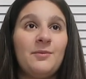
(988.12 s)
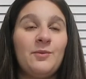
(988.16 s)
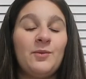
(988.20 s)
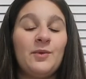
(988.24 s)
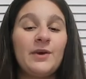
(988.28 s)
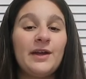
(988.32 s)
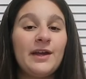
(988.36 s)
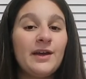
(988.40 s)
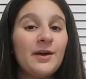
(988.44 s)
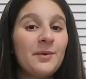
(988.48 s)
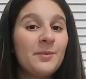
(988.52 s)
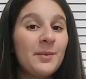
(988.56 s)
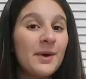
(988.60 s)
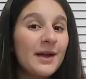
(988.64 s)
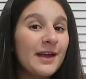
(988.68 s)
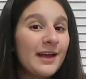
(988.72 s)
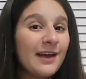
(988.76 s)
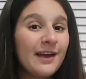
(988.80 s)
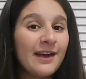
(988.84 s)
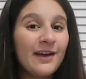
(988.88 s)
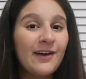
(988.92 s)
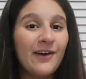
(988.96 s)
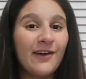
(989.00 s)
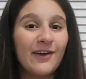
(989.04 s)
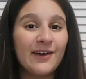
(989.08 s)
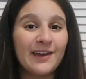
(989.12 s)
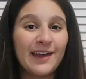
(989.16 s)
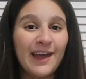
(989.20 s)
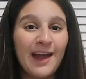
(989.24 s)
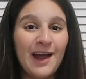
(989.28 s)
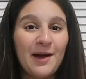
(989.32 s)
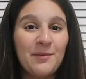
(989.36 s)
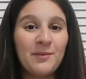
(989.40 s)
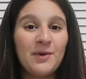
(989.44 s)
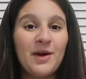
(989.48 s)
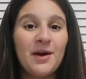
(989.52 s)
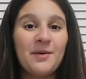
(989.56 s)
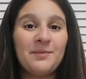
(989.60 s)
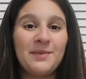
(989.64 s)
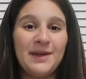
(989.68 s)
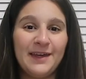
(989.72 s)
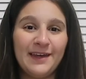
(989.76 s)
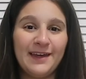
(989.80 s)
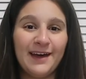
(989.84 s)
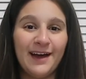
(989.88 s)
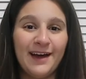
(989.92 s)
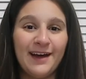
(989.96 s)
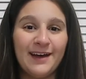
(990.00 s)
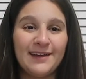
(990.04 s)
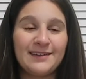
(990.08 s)
We are bringing our camera
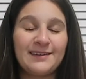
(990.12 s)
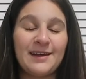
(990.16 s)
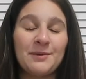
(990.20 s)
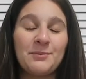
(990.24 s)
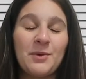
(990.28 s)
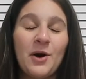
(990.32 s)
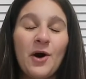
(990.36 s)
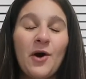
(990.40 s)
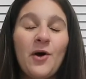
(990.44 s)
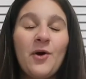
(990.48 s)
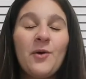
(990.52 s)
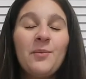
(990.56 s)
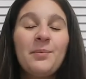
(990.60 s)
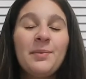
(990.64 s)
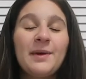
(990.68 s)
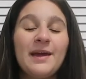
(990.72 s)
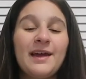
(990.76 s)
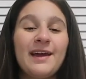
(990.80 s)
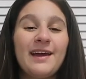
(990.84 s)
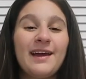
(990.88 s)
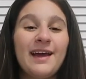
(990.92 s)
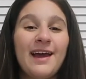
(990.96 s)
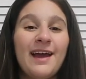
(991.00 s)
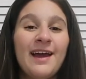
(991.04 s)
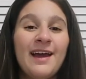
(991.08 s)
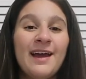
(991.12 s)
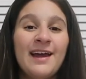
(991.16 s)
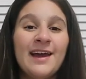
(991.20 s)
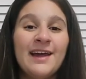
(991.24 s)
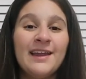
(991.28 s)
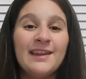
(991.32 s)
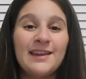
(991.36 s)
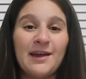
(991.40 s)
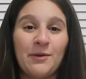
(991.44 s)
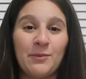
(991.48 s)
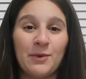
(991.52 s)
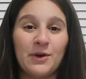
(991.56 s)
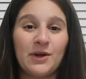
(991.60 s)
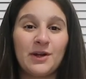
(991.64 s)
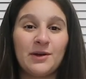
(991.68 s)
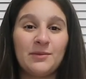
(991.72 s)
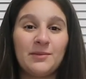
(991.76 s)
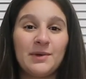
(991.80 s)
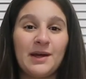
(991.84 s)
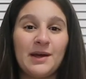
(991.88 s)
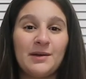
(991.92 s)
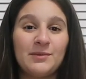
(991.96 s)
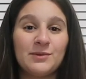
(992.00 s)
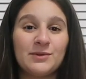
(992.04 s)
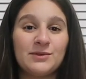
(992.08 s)
because I'm hoping that we're
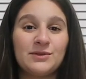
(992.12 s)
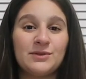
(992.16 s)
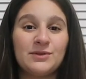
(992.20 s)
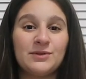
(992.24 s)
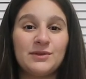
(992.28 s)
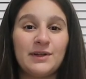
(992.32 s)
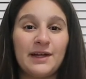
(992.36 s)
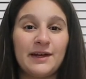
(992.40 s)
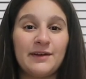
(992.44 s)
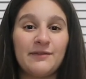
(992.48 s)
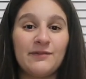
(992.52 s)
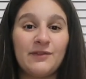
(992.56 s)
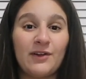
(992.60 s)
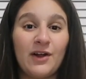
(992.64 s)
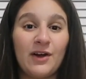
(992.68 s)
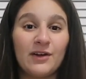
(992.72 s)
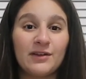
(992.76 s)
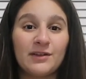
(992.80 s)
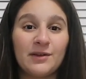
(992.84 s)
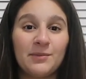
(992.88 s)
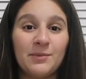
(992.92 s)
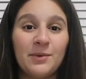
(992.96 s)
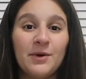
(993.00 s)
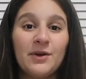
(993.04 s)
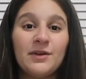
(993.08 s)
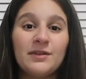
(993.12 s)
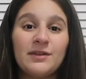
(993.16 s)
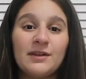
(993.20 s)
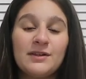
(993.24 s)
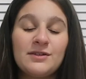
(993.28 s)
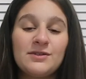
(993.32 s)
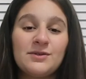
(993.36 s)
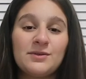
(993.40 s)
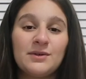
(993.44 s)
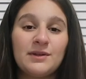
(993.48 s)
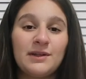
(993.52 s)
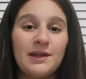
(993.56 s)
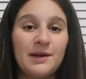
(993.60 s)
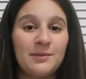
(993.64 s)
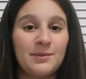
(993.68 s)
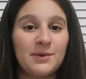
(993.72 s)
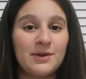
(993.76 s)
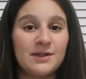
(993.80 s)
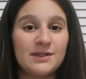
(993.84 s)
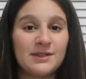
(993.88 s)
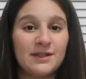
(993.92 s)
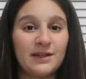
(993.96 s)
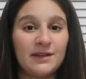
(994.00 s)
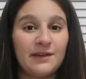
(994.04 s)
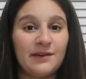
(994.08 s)
gonna be able to like vlog the birth and do a
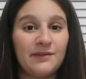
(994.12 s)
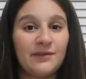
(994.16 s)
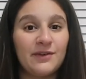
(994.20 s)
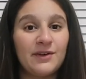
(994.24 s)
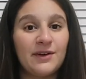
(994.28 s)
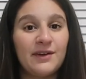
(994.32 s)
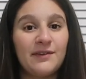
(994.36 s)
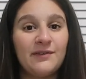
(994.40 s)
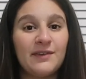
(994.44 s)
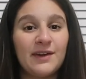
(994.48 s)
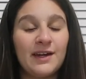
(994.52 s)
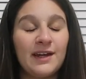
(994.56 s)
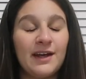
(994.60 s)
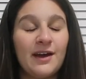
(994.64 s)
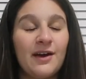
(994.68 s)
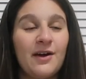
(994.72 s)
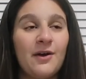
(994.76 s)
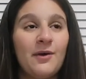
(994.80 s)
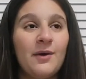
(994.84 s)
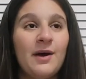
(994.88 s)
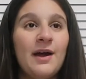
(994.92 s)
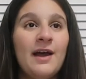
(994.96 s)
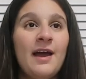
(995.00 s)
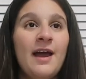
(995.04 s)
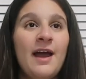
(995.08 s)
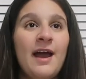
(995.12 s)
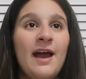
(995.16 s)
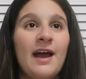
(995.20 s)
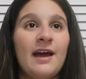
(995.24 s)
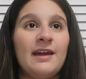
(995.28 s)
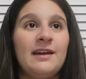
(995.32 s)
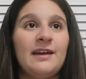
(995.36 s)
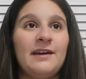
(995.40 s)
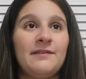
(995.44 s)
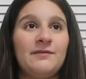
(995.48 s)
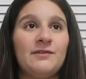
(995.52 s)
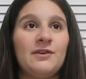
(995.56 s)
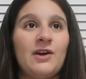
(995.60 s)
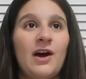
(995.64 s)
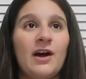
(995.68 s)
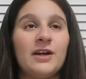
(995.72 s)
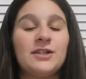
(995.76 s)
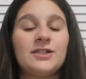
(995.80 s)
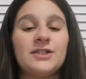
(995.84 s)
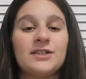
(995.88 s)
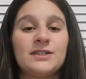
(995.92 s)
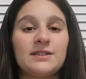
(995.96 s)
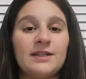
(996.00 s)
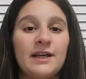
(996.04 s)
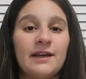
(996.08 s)
labor and delivery video, and if
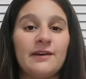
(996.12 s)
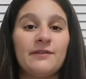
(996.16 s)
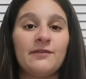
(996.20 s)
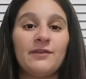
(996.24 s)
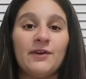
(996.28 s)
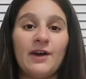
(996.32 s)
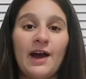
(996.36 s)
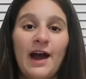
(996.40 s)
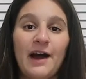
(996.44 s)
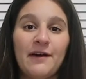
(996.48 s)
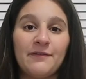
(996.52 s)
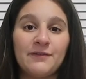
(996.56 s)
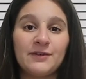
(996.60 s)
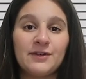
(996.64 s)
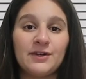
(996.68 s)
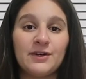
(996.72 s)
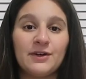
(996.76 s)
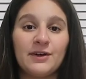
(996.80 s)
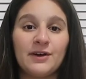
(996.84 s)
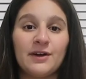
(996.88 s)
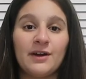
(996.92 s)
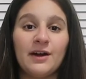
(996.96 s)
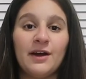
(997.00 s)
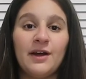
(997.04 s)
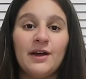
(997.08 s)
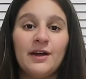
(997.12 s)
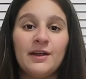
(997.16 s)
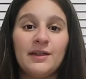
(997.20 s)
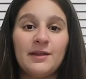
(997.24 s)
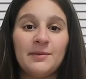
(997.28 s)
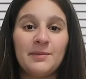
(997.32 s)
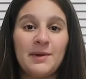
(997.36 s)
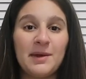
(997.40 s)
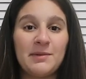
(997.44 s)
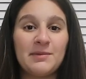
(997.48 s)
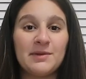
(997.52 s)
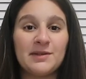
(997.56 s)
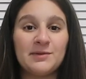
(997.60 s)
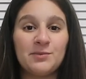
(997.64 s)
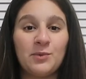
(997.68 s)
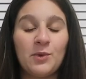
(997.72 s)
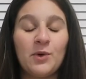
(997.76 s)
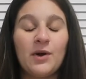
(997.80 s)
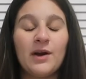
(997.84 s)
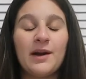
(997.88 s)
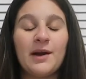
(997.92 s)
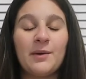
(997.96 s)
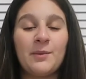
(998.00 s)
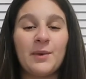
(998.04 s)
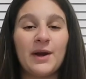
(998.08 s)
not, just like for after the baby's
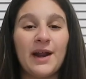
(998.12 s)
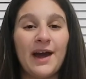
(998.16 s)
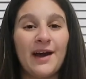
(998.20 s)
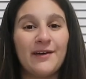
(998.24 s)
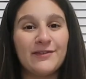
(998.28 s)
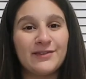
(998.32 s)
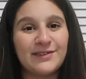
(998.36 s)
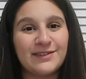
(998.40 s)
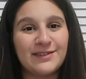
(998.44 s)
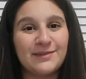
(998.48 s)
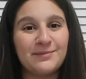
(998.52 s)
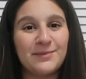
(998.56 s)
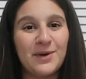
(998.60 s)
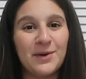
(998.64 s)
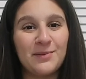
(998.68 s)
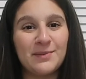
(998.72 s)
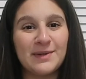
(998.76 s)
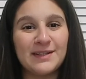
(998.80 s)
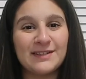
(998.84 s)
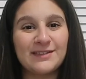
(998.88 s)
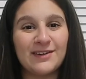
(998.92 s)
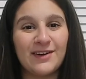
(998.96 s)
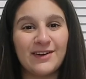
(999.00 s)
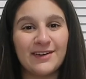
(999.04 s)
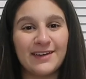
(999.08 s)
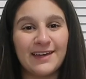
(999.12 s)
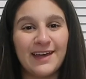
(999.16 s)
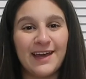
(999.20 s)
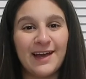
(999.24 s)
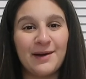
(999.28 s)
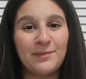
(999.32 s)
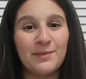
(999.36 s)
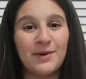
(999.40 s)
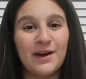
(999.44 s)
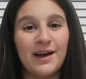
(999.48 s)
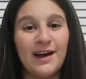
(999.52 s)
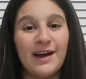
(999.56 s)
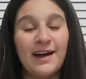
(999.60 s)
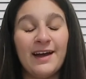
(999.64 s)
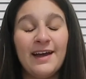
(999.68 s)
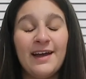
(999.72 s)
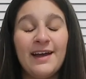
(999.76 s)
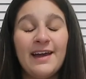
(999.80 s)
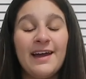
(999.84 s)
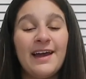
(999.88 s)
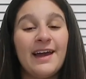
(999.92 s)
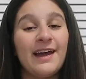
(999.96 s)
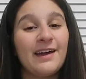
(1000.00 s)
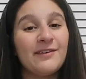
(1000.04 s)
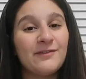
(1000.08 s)
born, I want to have some moments on camera,
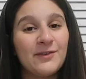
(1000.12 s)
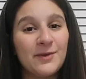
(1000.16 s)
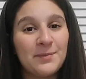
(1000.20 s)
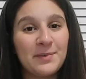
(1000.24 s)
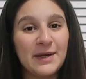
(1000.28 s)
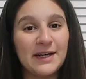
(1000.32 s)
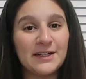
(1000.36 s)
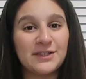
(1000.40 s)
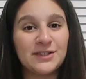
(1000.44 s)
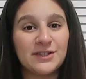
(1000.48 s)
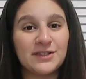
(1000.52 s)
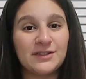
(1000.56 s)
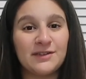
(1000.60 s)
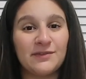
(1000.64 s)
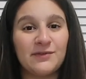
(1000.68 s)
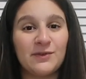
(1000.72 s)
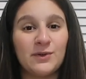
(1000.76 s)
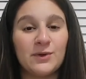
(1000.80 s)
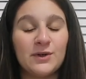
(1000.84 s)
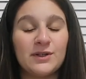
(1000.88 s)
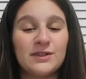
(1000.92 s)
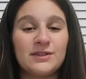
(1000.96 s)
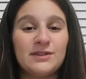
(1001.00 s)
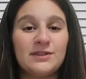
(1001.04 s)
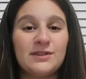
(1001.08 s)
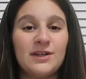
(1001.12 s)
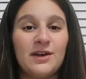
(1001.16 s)
and for pictures of course.